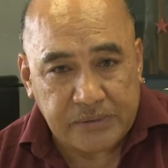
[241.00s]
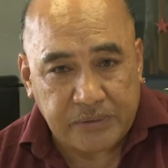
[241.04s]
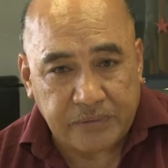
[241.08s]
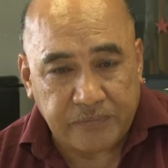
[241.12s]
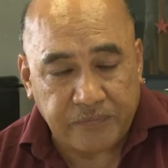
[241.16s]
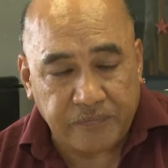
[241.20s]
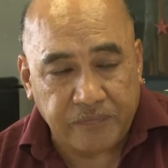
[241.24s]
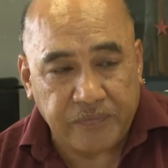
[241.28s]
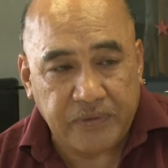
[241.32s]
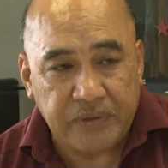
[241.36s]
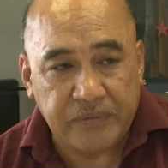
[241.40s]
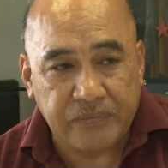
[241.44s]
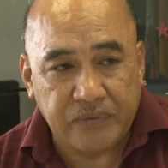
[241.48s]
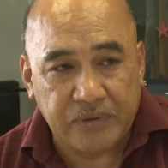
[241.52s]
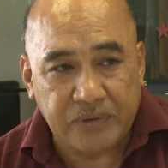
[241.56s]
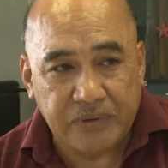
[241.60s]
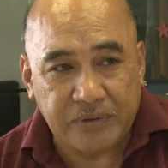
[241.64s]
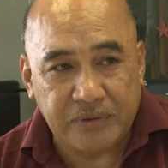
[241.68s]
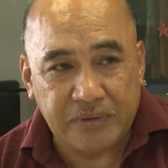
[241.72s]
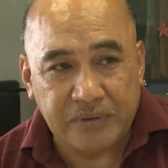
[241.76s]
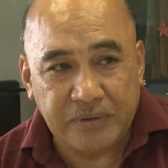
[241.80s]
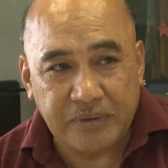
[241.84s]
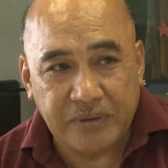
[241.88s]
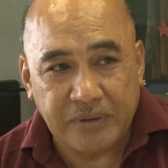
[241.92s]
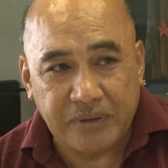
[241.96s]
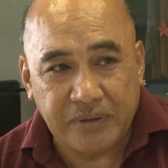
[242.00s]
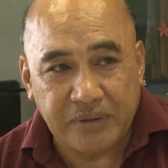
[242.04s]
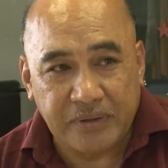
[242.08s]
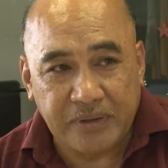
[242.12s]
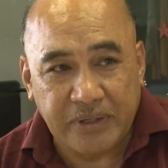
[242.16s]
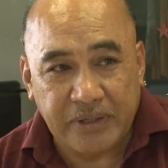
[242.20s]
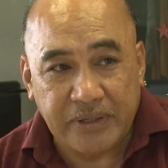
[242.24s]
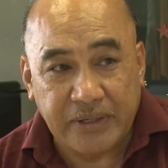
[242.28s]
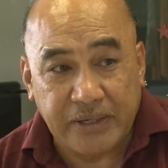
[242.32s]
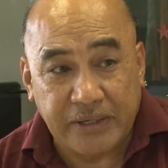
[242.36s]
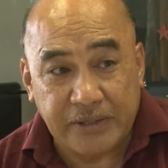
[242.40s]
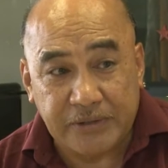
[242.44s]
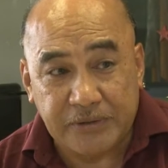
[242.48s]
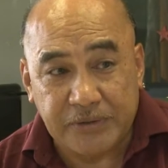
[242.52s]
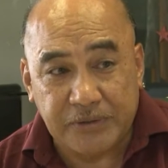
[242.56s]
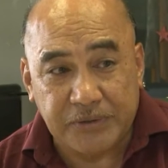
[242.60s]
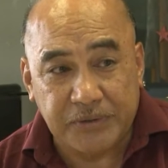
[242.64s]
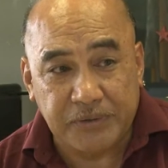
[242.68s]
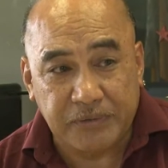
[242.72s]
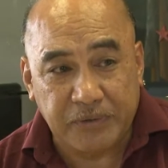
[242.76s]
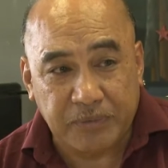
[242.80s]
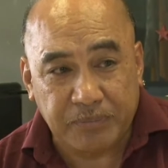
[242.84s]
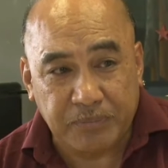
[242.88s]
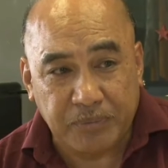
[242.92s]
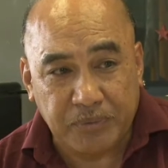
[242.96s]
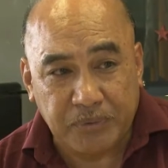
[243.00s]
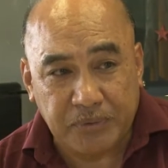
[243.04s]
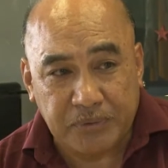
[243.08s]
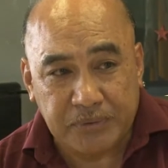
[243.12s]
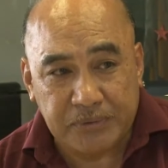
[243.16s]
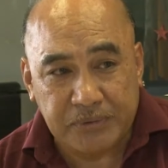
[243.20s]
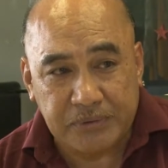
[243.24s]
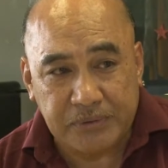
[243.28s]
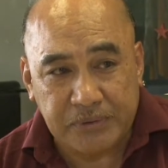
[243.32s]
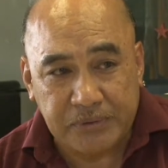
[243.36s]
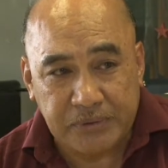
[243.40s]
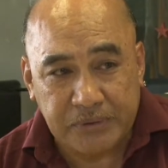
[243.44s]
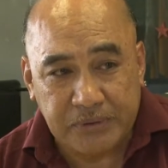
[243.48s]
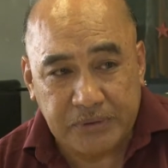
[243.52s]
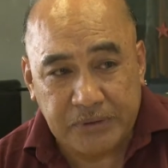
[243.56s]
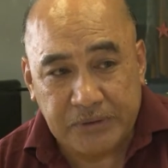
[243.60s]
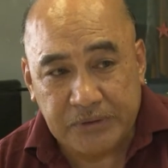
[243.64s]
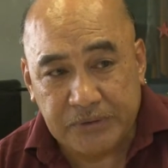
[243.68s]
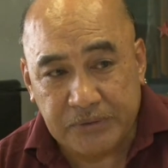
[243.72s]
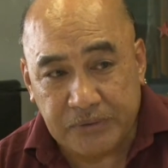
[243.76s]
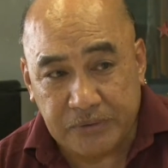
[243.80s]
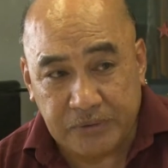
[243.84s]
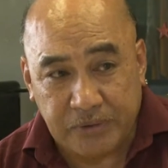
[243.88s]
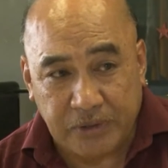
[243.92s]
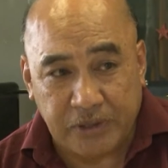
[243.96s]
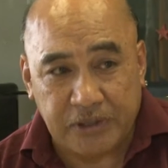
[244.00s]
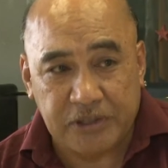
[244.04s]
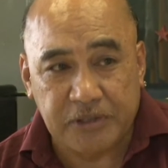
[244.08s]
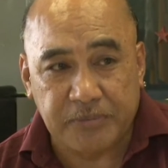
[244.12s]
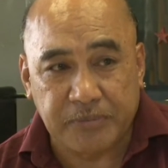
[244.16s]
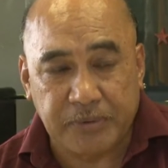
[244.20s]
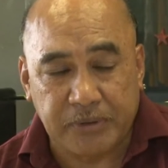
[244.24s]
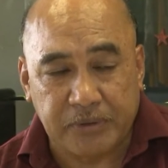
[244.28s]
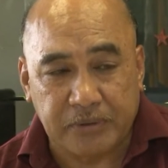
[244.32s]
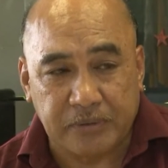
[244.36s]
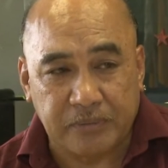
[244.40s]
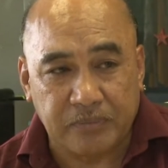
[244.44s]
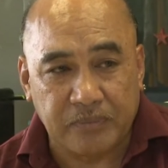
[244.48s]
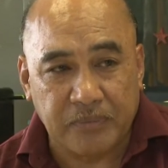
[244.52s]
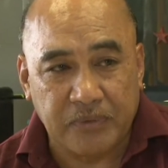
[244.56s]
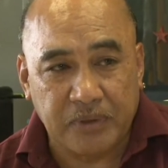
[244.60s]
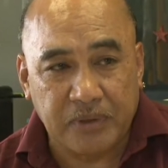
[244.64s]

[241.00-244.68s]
of fever, they are to report to the hospital.